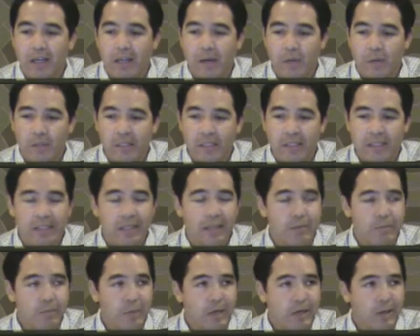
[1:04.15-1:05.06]
We didn't
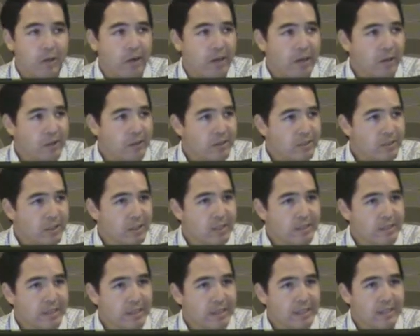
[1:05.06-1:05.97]
have
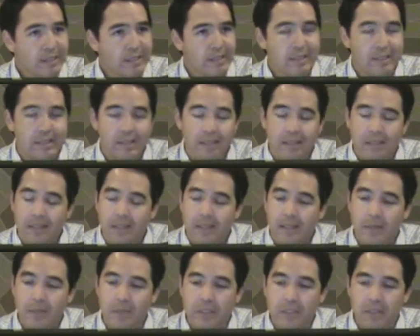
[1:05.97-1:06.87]
bioaerosol data.
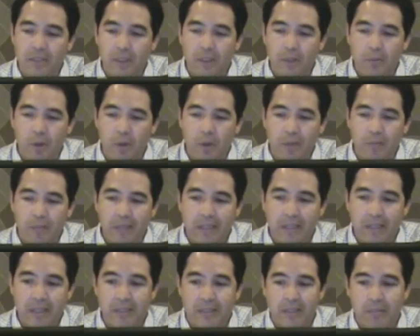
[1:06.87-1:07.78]
You'll hear more
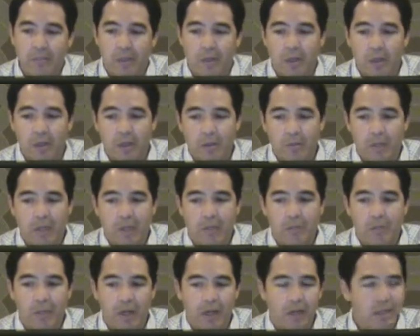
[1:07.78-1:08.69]
about that tomorrow,
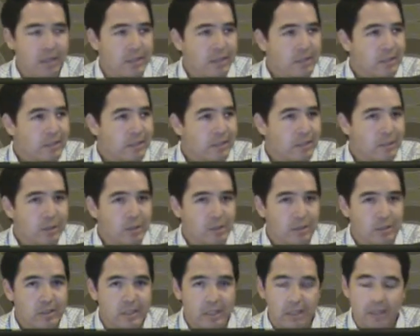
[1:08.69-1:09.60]
about pollens, and you
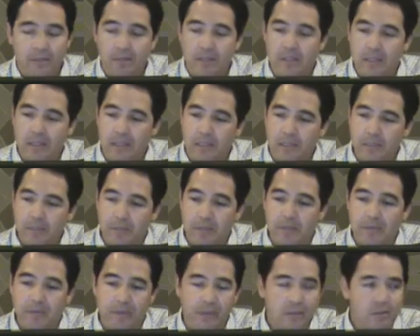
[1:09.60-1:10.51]
heard Jennifer talking
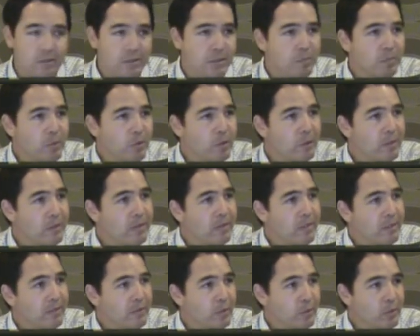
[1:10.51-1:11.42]
about fungal spores,
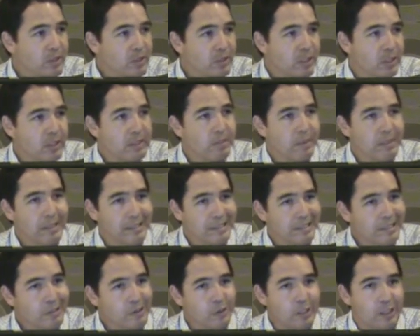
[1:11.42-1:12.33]
and everyone's talking about
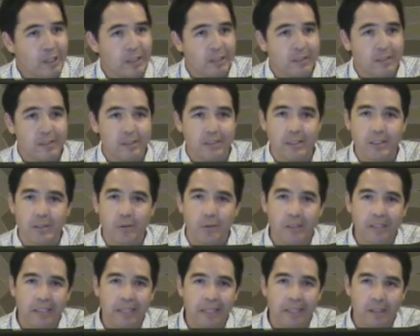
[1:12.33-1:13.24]
endotoxins,
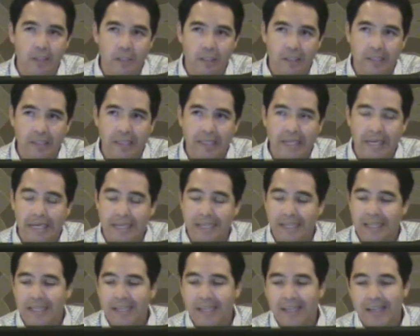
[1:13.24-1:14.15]
so we can't look at
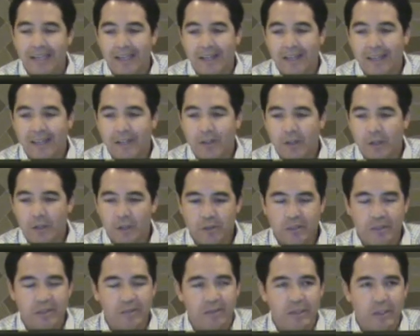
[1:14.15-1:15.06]
that. And there are a
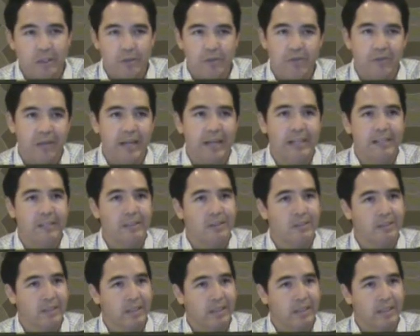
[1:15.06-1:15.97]
host of other
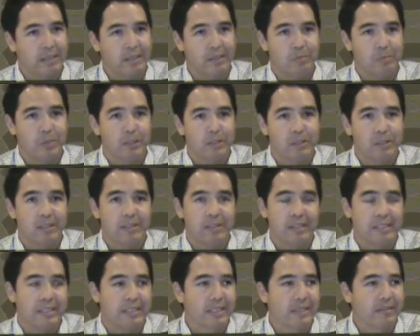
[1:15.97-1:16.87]
factors, like
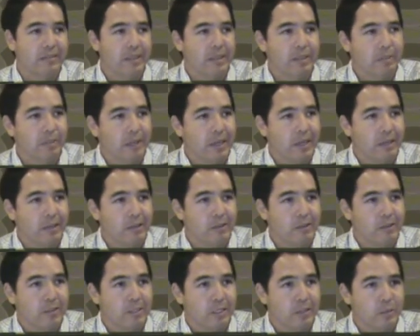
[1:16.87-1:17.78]
personal activity
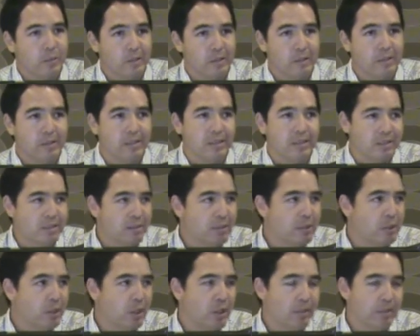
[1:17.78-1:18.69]
patterns that would
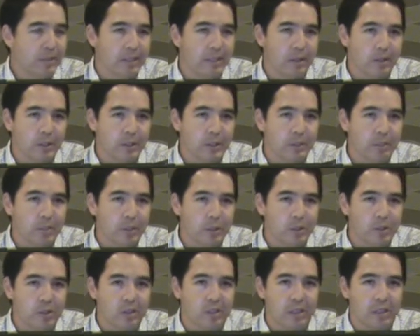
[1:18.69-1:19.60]
determine their
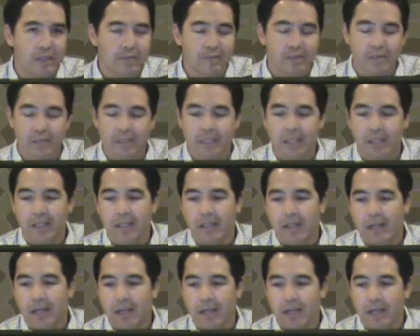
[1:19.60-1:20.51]
exposure levels,
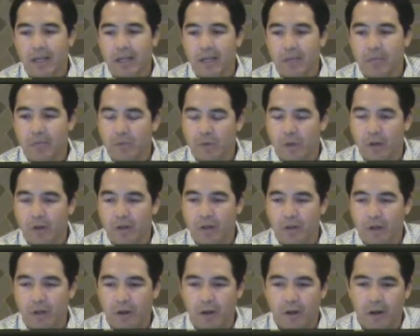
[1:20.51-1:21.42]
or
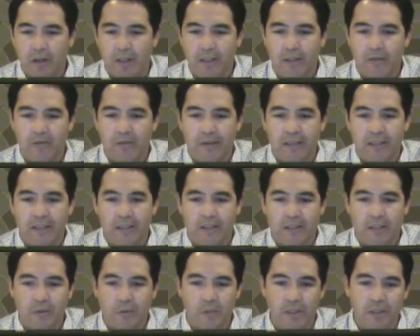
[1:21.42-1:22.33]
other
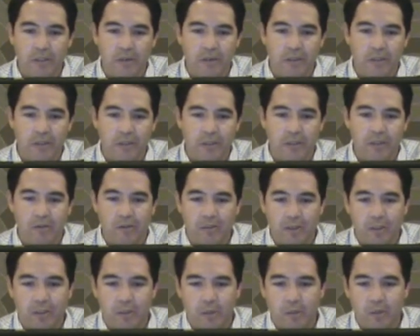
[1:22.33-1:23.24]
factors that we don't include.
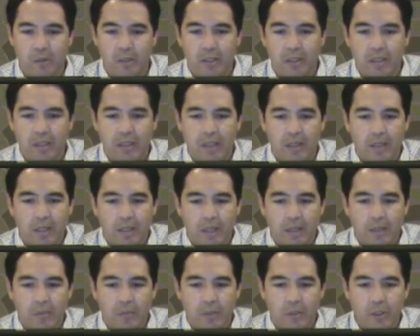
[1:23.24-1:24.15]
So
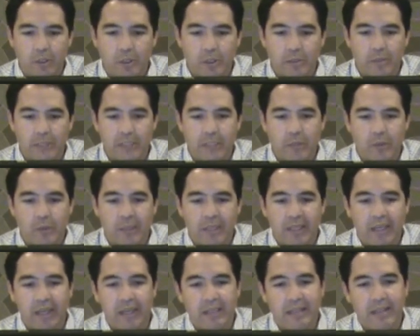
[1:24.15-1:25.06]
we do the best we
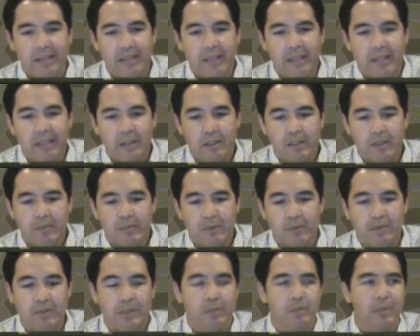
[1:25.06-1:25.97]
can. The outcome
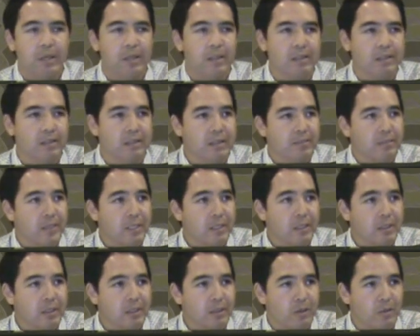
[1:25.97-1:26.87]
from this model is
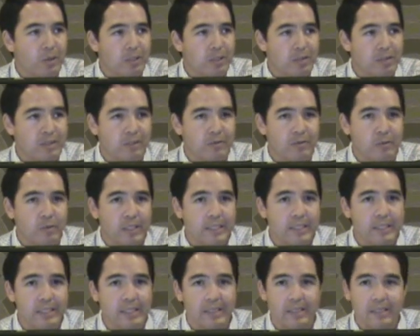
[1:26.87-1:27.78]
something called a relative
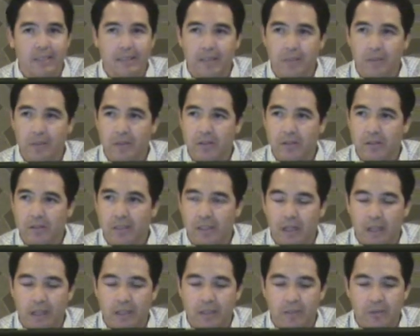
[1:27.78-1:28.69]
risk, and it's similar to
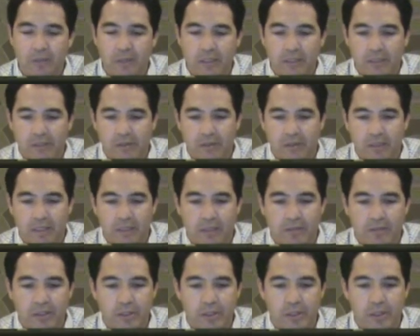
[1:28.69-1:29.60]
the odds ratio
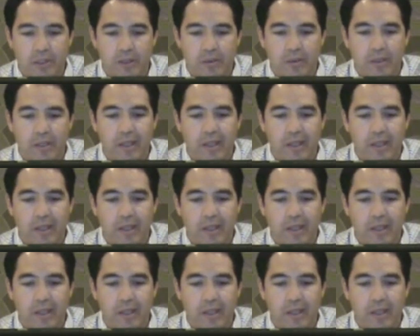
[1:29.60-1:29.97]
Jennifer showed.